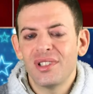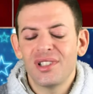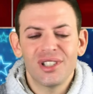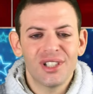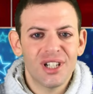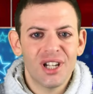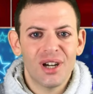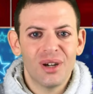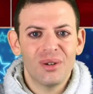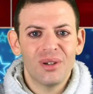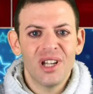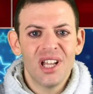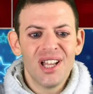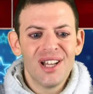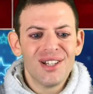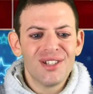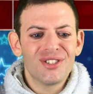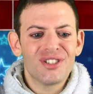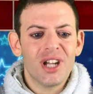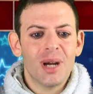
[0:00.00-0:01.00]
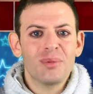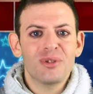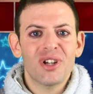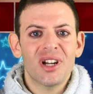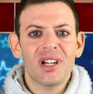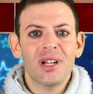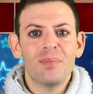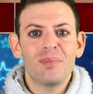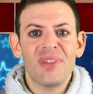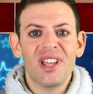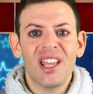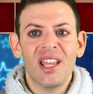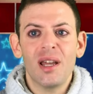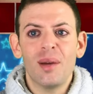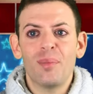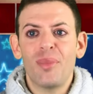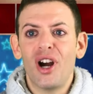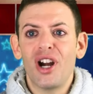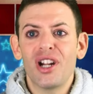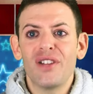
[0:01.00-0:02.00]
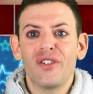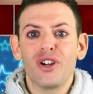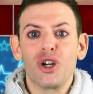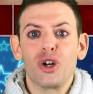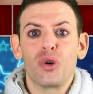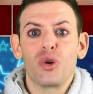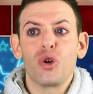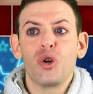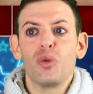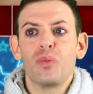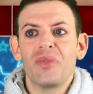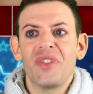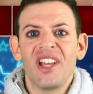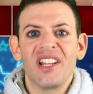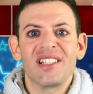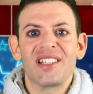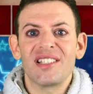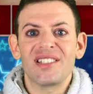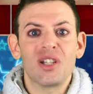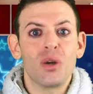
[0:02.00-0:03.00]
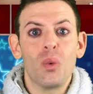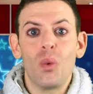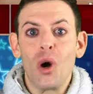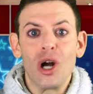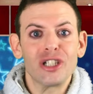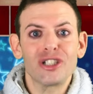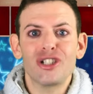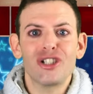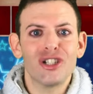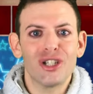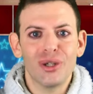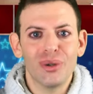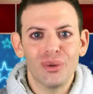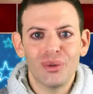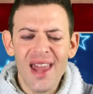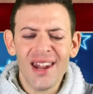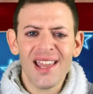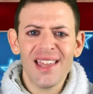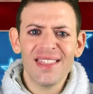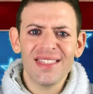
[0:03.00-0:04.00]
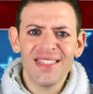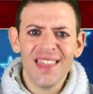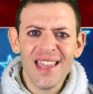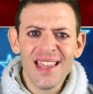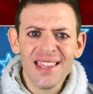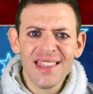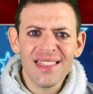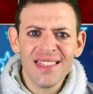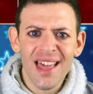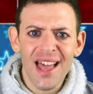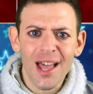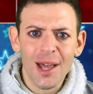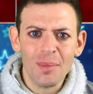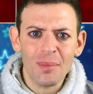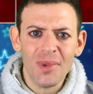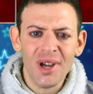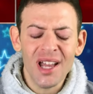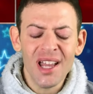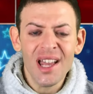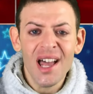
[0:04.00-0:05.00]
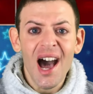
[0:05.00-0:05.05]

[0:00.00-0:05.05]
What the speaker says: You know, stop trying to be part of a group that doesn't want you. And I thank them.